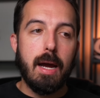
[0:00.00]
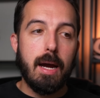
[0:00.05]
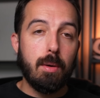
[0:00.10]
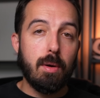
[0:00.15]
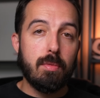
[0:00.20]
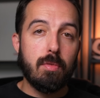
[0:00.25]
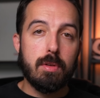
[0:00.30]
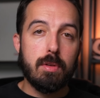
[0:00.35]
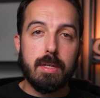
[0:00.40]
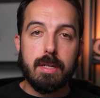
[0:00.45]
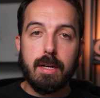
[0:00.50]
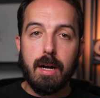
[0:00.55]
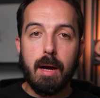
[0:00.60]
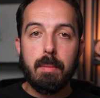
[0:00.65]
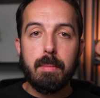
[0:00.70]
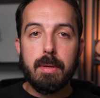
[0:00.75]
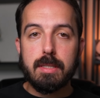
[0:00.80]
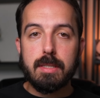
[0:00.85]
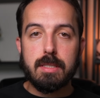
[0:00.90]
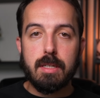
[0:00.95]
However, in the
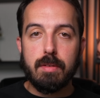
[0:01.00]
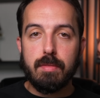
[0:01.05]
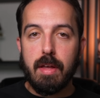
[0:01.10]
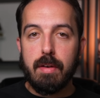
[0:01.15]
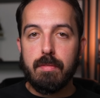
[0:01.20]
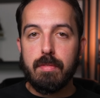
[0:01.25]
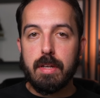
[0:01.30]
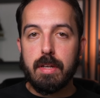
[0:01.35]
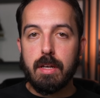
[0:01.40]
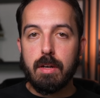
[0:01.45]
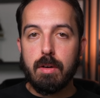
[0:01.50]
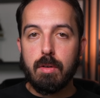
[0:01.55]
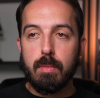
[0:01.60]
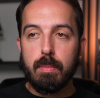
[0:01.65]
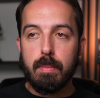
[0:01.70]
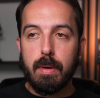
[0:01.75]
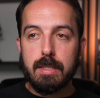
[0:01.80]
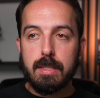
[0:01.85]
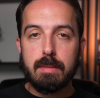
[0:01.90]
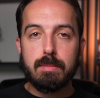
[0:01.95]
comments of that video,
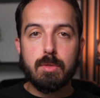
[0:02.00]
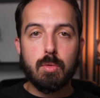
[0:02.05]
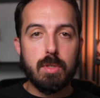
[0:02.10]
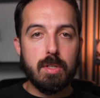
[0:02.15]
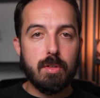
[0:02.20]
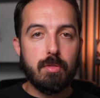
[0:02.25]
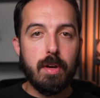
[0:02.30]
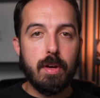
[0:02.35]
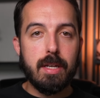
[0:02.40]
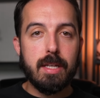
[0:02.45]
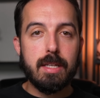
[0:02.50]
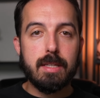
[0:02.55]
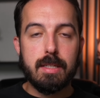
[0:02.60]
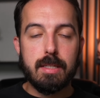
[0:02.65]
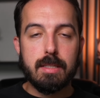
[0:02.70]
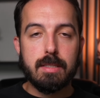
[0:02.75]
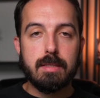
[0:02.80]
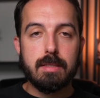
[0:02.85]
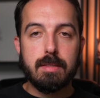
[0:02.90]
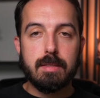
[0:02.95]
Muslims were defending
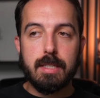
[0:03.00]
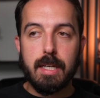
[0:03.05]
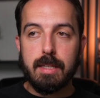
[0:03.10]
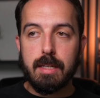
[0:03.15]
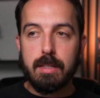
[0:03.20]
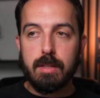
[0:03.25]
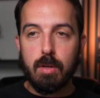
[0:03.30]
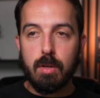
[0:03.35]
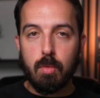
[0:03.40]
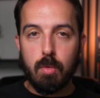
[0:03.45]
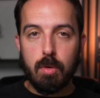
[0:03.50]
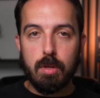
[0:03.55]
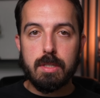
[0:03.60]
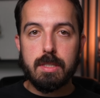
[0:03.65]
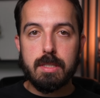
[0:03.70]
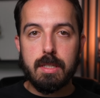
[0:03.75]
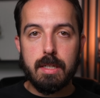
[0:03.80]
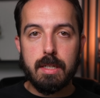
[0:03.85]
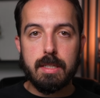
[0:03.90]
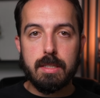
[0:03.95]
this, saying that there were
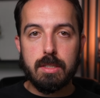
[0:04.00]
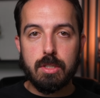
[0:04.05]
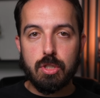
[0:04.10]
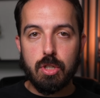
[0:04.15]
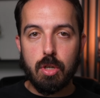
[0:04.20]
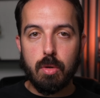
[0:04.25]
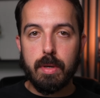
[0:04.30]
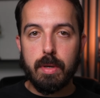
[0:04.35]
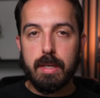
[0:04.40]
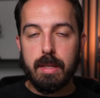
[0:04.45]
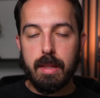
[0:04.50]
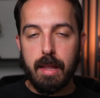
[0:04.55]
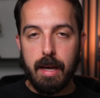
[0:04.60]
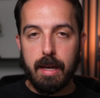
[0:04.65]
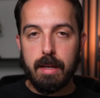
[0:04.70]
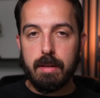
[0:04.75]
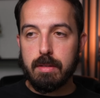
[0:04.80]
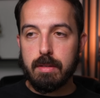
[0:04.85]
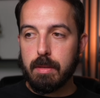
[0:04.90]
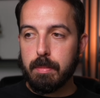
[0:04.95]
studies showing
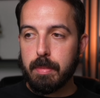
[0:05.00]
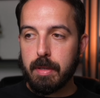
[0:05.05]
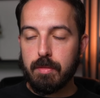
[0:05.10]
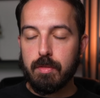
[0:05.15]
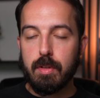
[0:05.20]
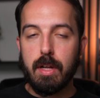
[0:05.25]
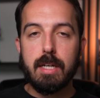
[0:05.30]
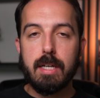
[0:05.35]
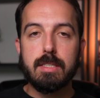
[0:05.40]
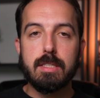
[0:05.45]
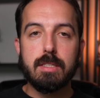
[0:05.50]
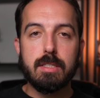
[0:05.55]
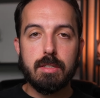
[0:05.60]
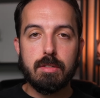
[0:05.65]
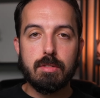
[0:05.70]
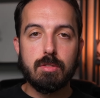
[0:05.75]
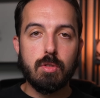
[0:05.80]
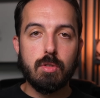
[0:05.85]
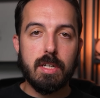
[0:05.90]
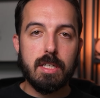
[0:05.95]
that dipping flies into
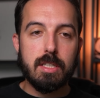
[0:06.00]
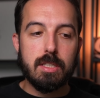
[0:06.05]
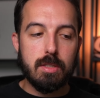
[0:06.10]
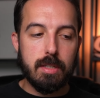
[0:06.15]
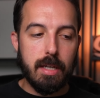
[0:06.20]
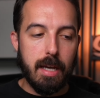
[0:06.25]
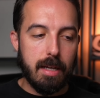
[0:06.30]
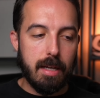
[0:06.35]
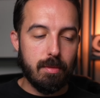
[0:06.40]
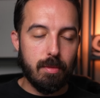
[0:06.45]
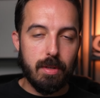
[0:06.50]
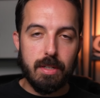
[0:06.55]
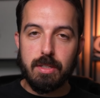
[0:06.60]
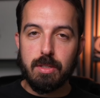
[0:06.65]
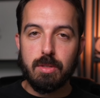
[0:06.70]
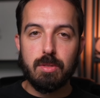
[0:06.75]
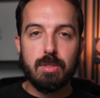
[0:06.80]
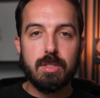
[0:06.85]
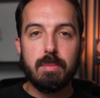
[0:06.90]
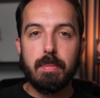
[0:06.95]
your drinks can
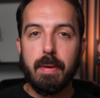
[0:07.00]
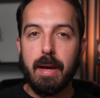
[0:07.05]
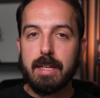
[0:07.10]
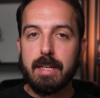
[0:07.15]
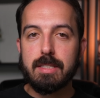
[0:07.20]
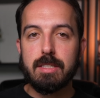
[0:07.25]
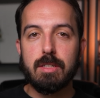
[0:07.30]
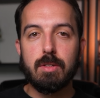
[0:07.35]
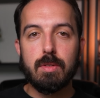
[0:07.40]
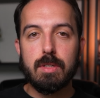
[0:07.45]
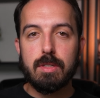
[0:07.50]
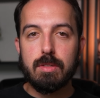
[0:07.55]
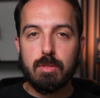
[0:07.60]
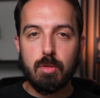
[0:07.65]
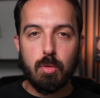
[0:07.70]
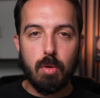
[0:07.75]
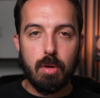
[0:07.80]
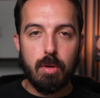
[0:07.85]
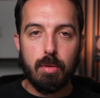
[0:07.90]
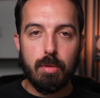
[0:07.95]
reduce bacterial
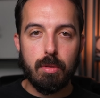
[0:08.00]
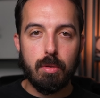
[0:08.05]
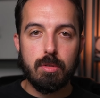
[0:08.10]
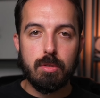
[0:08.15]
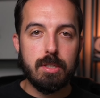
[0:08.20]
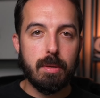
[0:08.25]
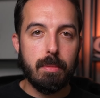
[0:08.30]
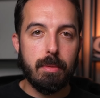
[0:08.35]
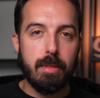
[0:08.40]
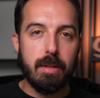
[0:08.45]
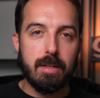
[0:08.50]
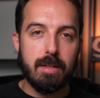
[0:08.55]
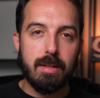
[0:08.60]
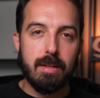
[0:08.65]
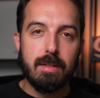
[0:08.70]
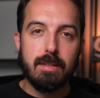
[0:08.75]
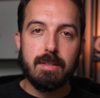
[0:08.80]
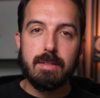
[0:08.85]
growth or something.